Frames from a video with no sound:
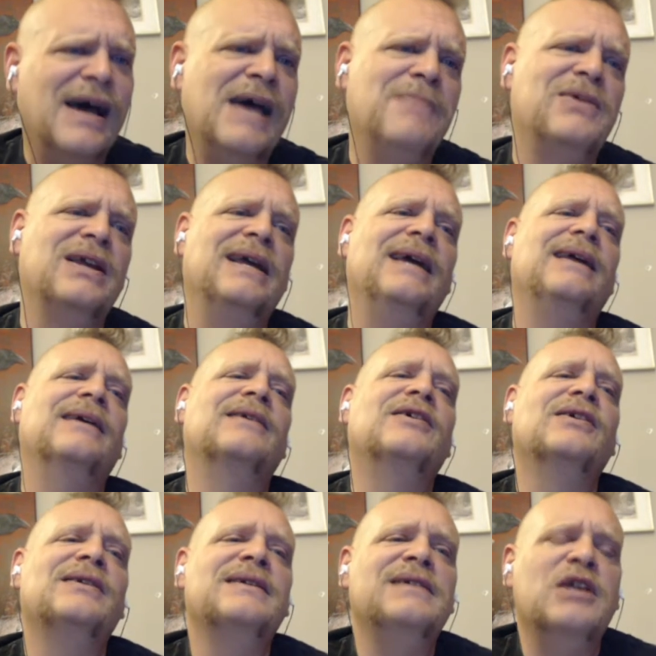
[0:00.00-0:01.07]
am Canadian.
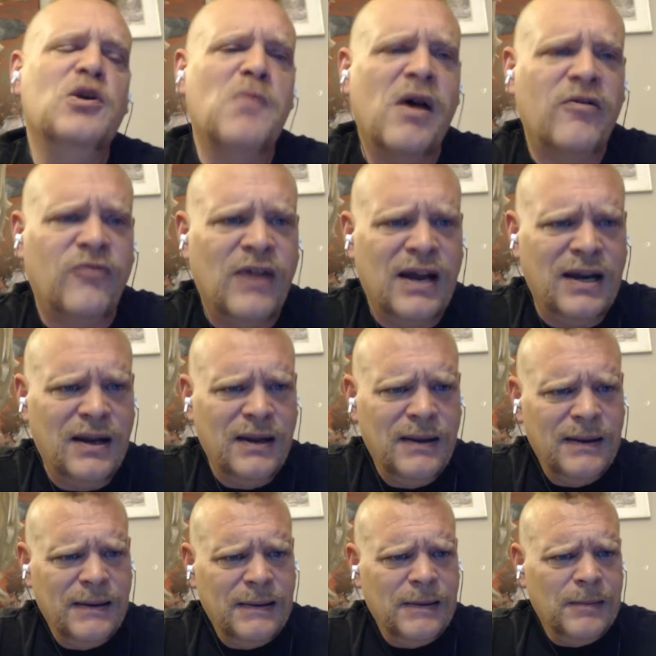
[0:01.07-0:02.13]
Good to see you, my friend.
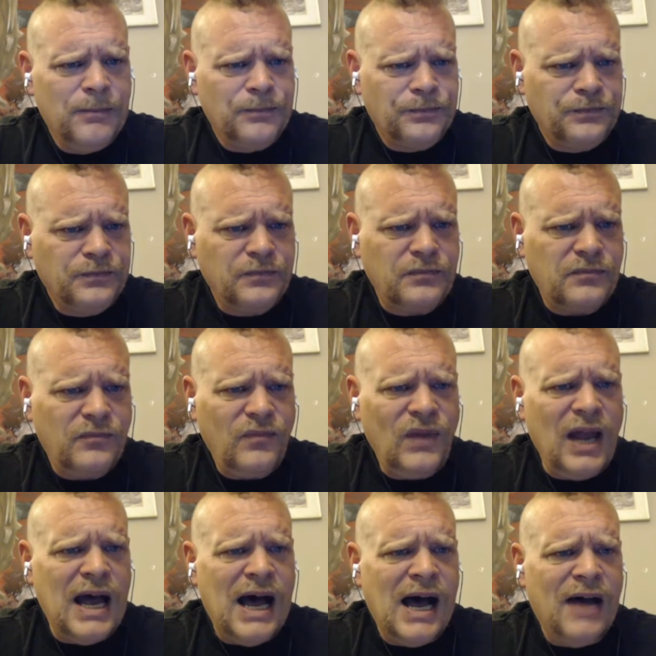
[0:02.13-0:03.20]

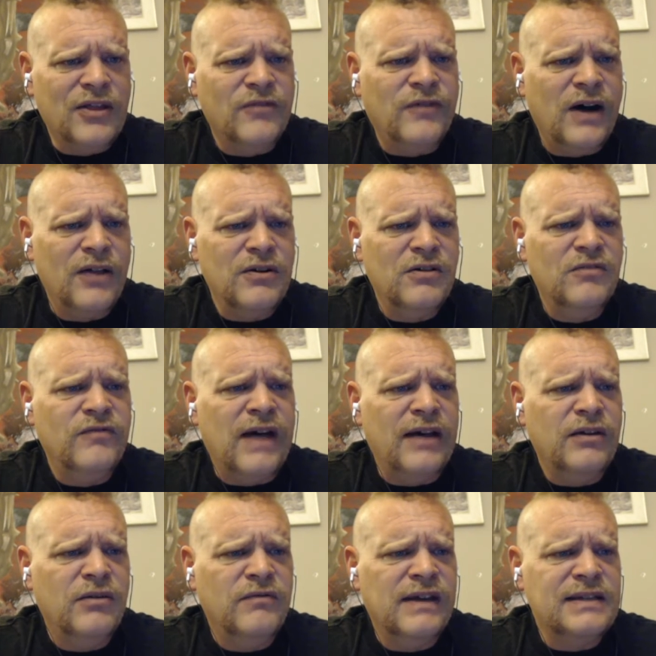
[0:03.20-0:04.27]
The father of
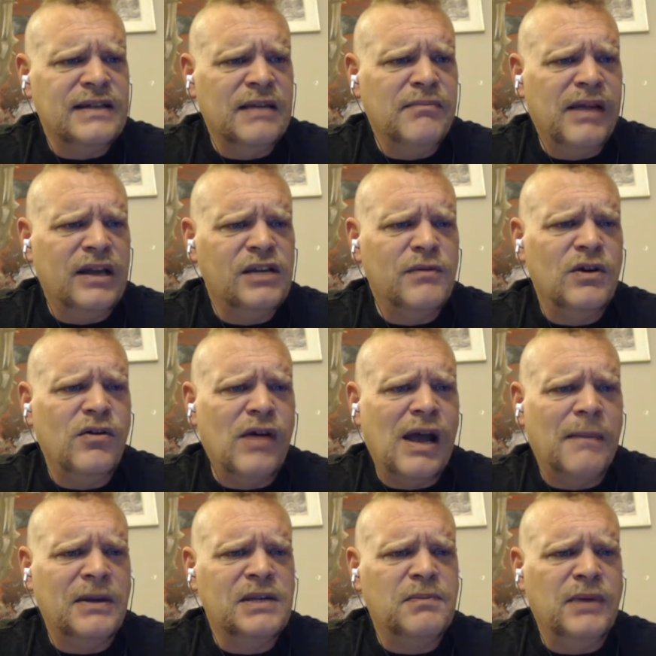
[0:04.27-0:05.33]
value investing, Benjamin
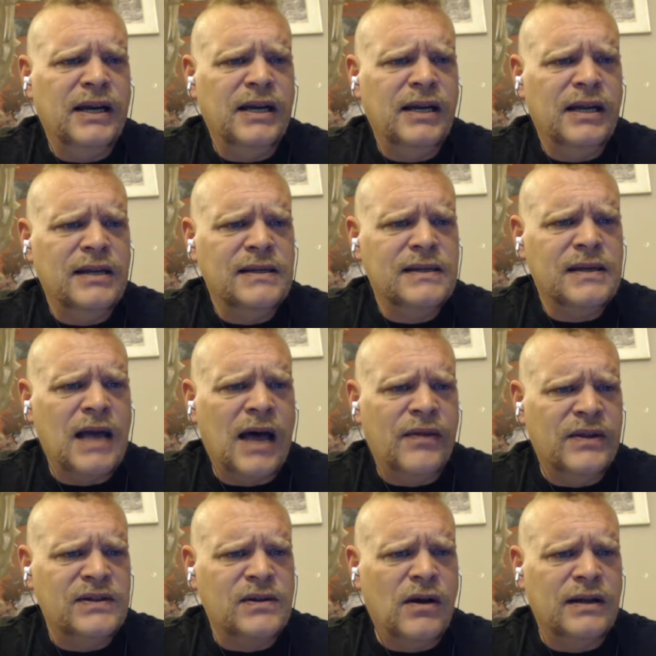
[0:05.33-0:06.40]
Graham, explained his
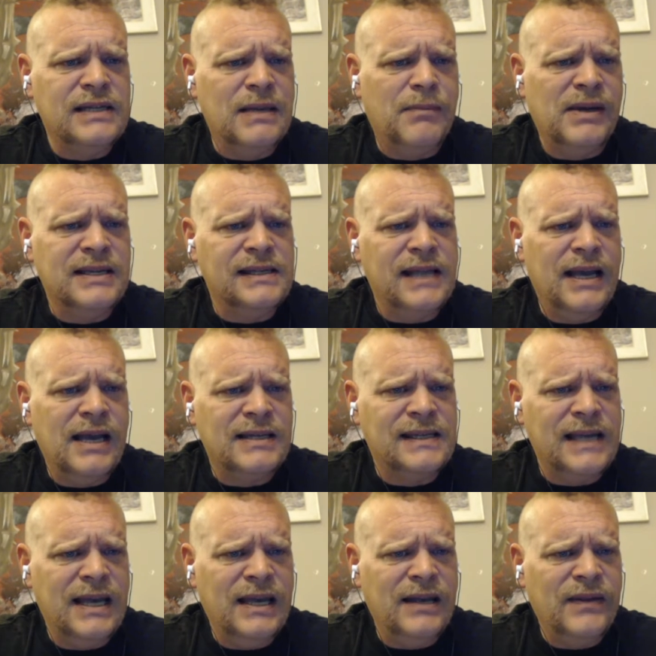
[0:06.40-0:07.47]
this concept by
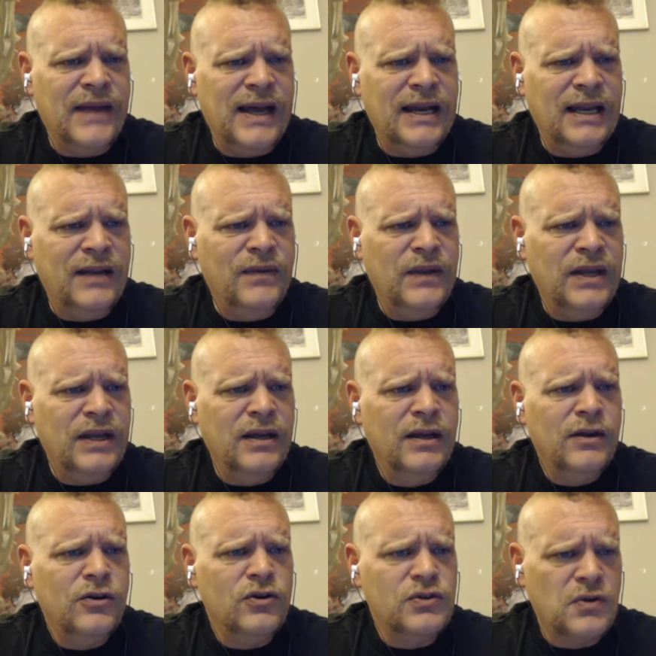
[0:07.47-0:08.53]
saying that in the
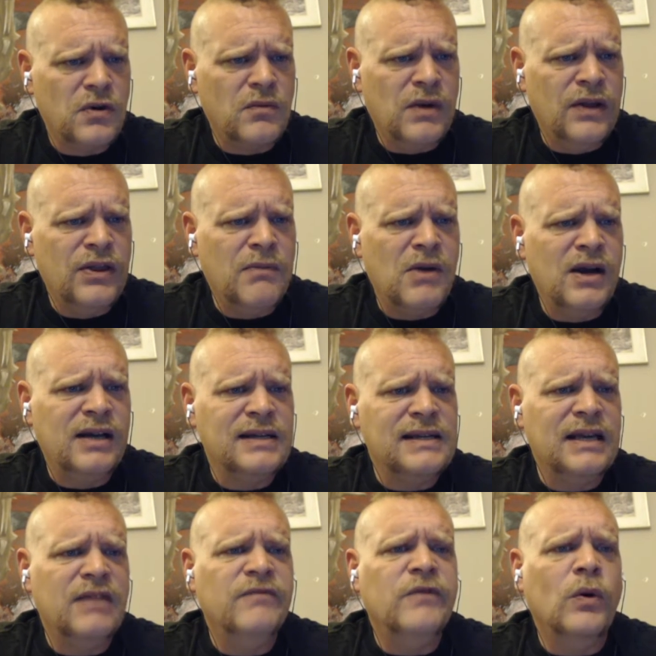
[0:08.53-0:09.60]
short run, the market is
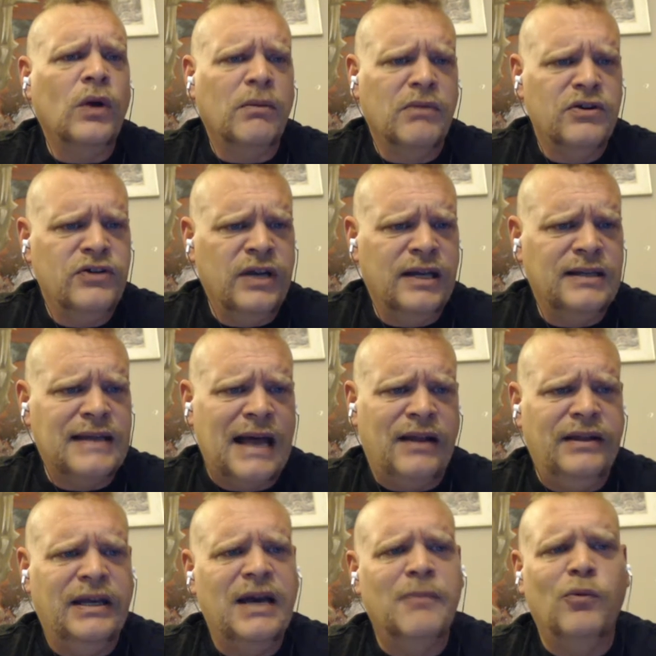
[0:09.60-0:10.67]
like a voting machine,
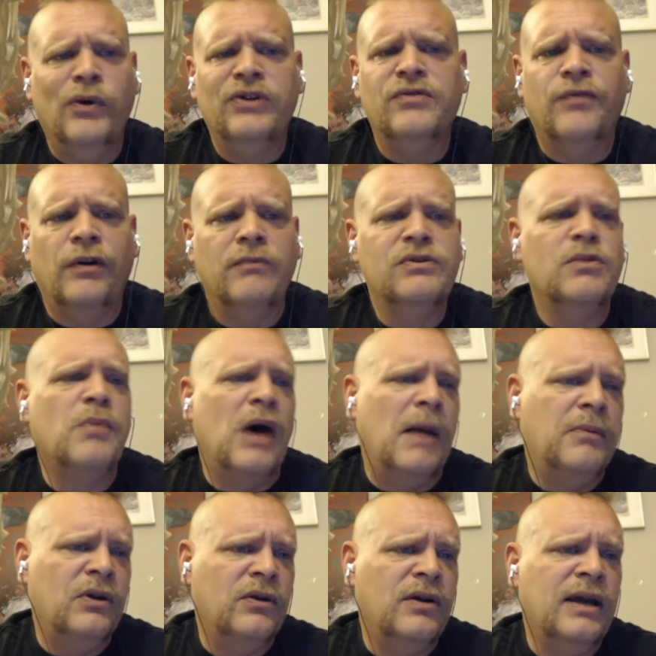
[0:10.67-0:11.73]
tallying up which firms are
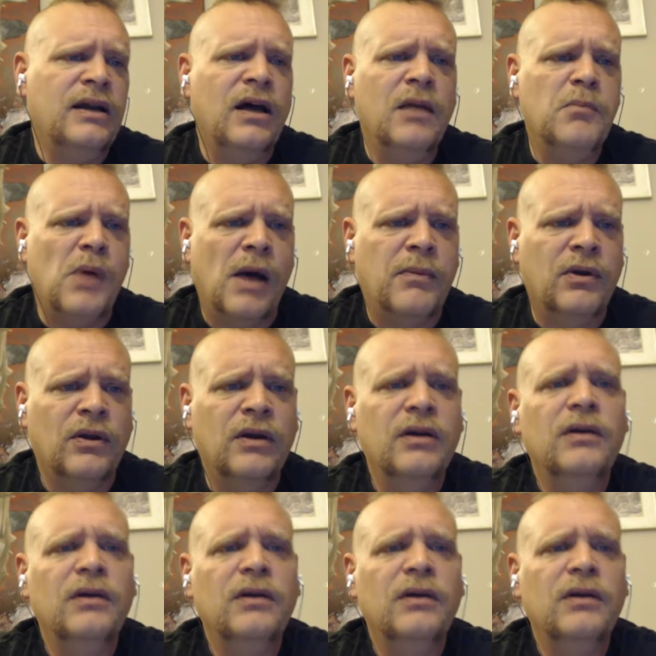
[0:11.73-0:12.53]
popular and unpopular.